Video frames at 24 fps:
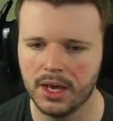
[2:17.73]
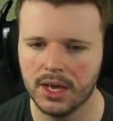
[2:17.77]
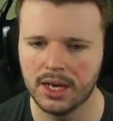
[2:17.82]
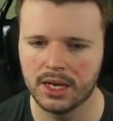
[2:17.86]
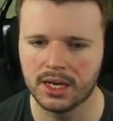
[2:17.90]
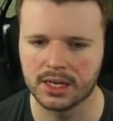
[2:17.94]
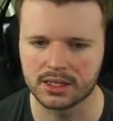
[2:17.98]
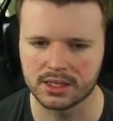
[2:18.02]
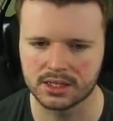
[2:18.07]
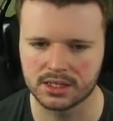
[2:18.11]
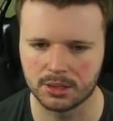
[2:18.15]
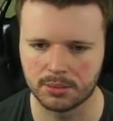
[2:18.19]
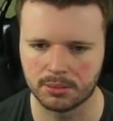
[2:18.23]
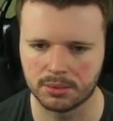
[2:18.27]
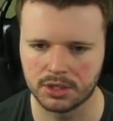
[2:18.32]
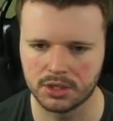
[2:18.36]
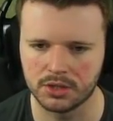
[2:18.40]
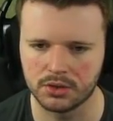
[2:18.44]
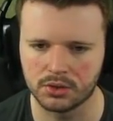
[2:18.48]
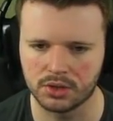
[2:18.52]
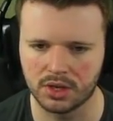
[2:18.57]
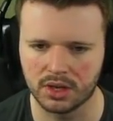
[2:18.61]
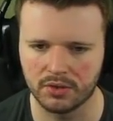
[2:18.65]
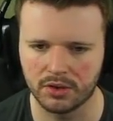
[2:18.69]
as I said, please do
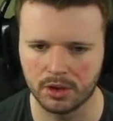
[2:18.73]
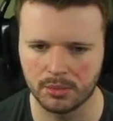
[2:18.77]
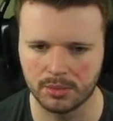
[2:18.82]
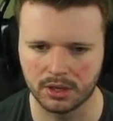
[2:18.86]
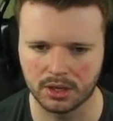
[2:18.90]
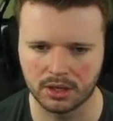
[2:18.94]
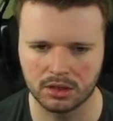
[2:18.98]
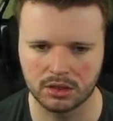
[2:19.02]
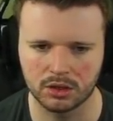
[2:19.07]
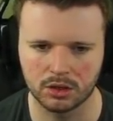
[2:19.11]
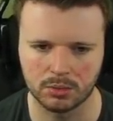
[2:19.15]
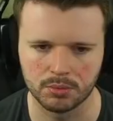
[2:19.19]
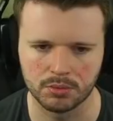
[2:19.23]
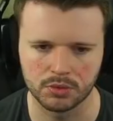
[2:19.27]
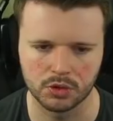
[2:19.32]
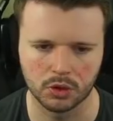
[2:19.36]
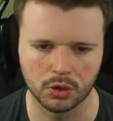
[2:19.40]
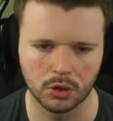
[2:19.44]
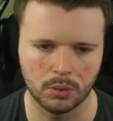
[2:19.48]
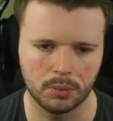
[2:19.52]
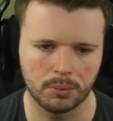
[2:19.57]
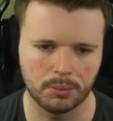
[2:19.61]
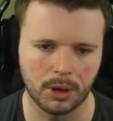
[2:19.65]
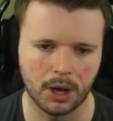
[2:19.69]
give it a big thumbs up.
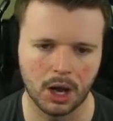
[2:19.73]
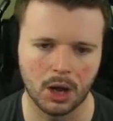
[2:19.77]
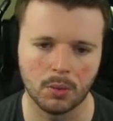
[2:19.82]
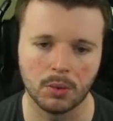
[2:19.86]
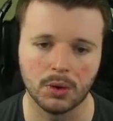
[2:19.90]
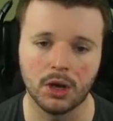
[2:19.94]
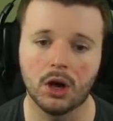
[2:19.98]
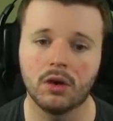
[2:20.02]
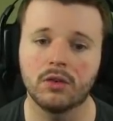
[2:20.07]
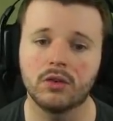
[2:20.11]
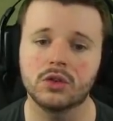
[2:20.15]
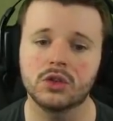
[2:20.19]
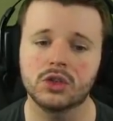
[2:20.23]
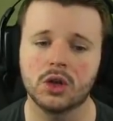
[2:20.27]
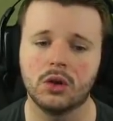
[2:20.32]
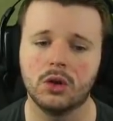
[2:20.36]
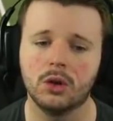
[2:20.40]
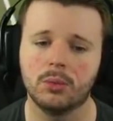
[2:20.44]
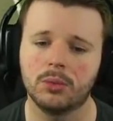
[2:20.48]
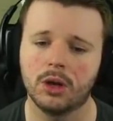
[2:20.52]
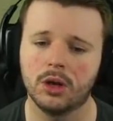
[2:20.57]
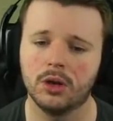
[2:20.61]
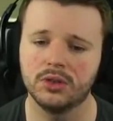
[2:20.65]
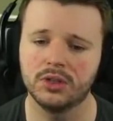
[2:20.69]
We are also
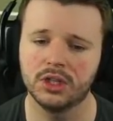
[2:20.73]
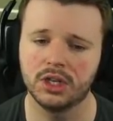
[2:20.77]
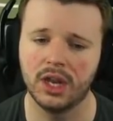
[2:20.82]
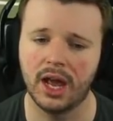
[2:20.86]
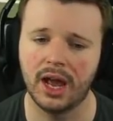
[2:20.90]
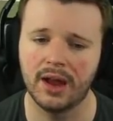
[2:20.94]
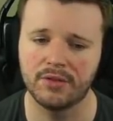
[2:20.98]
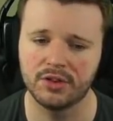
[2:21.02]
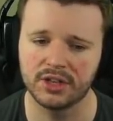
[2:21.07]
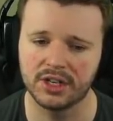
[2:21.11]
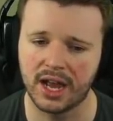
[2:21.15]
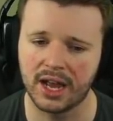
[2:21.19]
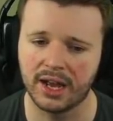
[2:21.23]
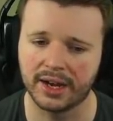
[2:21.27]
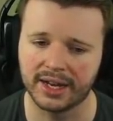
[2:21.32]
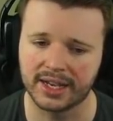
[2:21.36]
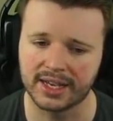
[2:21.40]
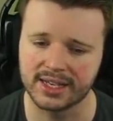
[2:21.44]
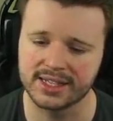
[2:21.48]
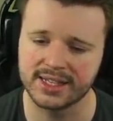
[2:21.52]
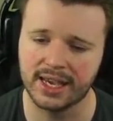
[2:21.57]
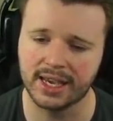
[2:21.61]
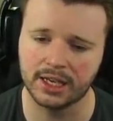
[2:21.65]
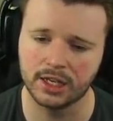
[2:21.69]
uploading every day on our
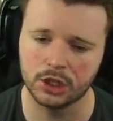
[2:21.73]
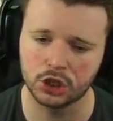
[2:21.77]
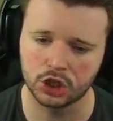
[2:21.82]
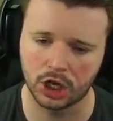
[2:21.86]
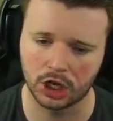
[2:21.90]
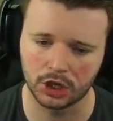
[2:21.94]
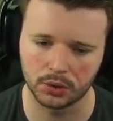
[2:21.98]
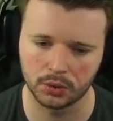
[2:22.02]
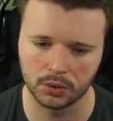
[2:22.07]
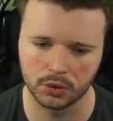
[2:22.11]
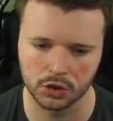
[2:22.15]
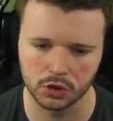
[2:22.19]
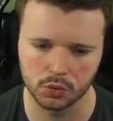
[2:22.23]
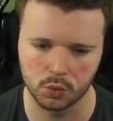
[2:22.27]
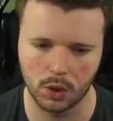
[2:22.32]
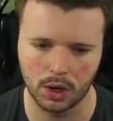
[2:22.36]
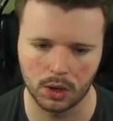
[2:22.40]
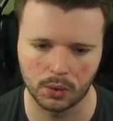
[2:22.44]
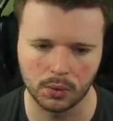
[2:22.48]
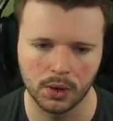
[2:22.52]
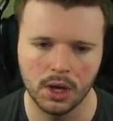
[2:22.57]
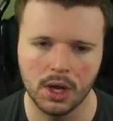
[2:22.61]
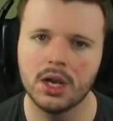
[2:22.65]
second channel as well.